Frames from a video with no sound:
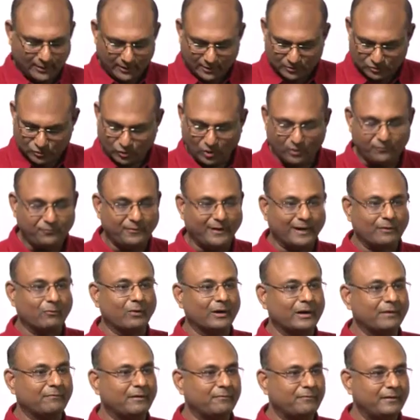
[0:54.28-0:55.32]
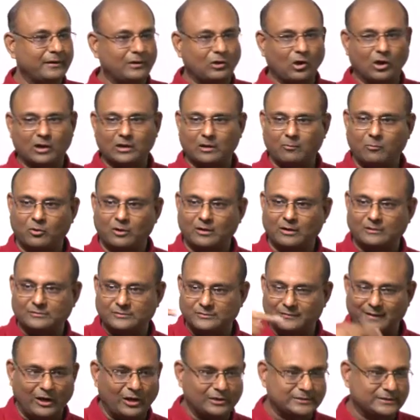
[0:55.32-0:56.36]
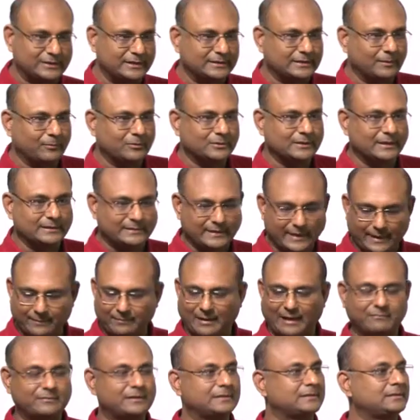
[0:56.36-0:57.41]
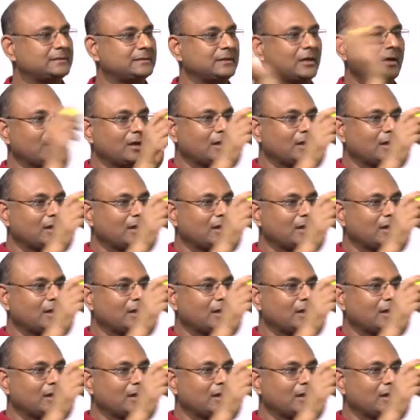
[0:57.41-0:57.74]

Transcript: so far whatever we talk about as velocity, suppose I say I have this